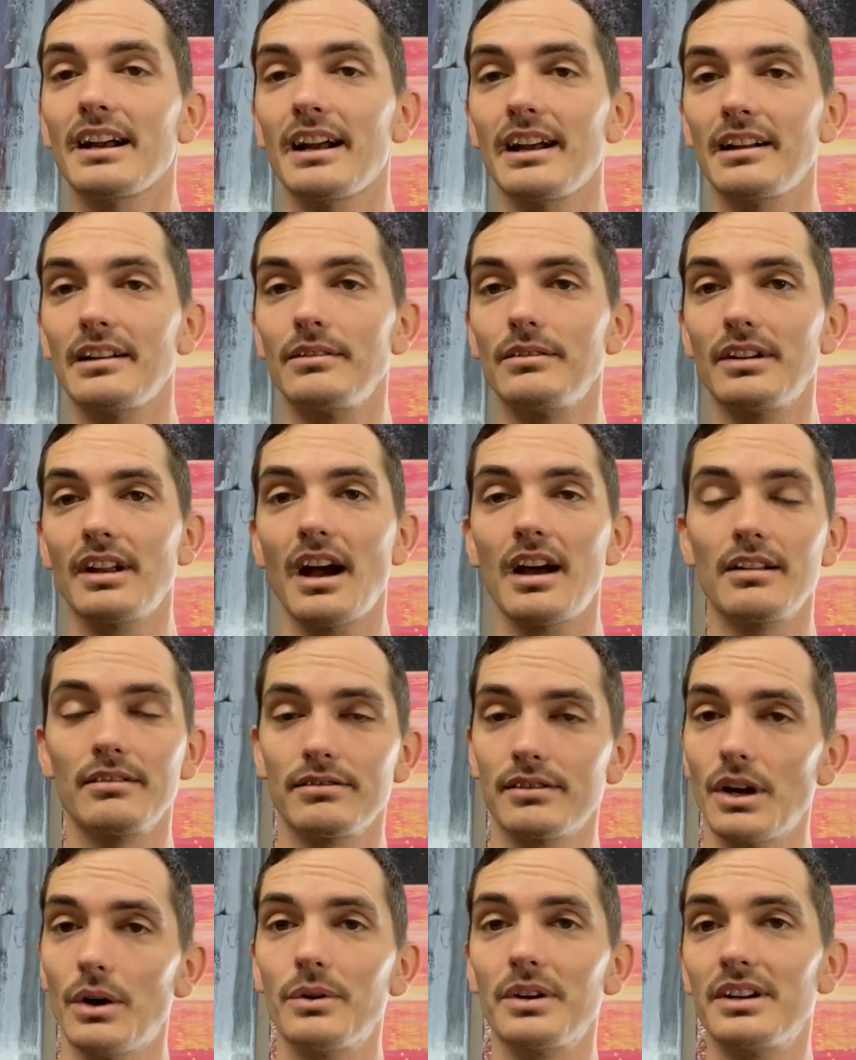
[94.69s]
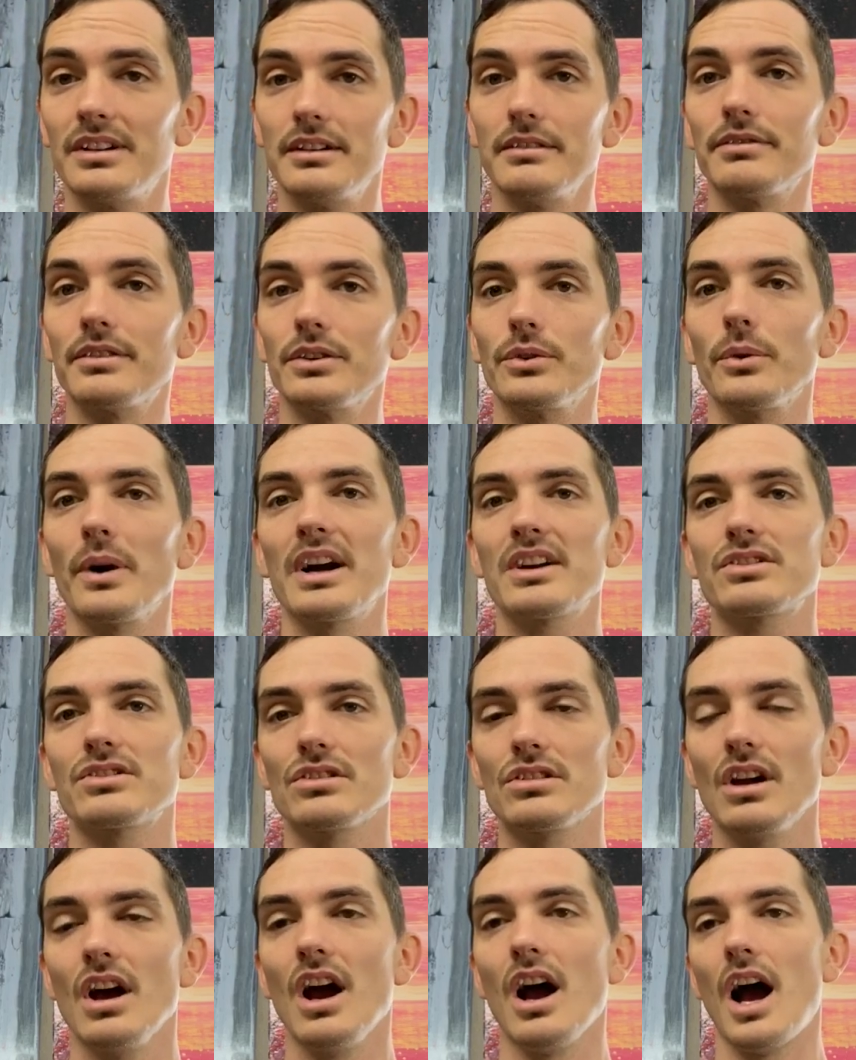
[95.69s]
and kind of go in a different
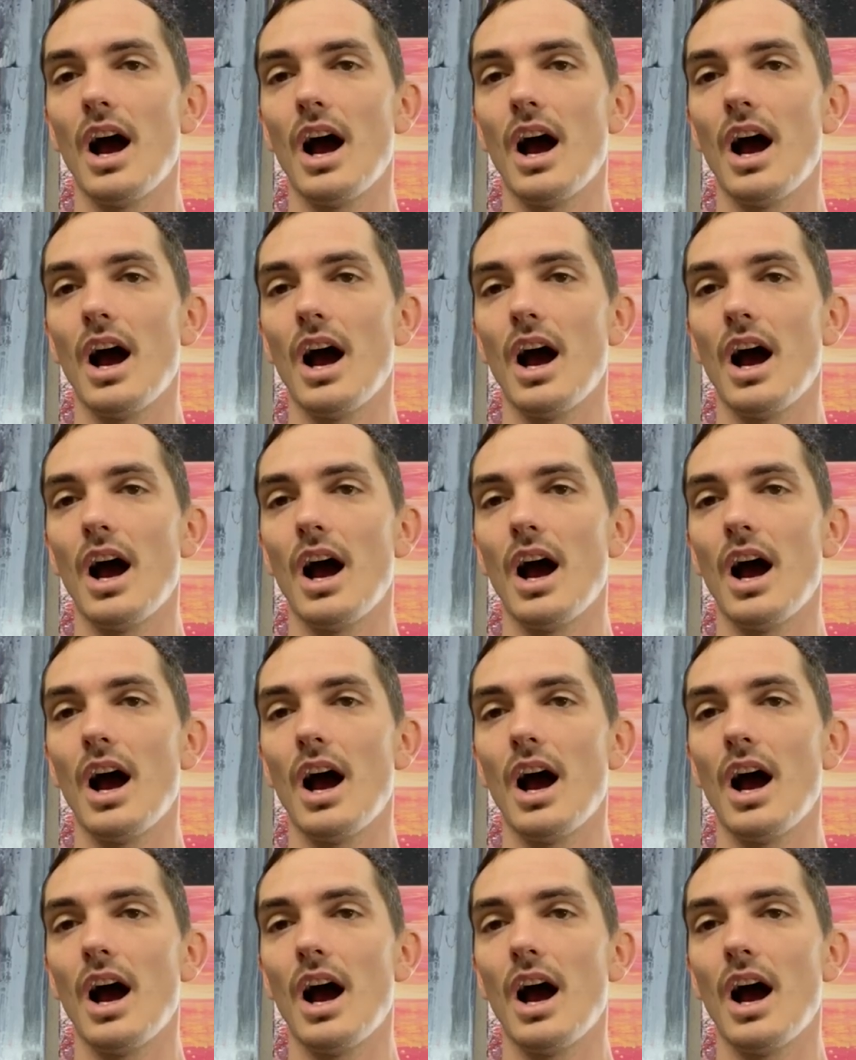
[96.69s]
direction.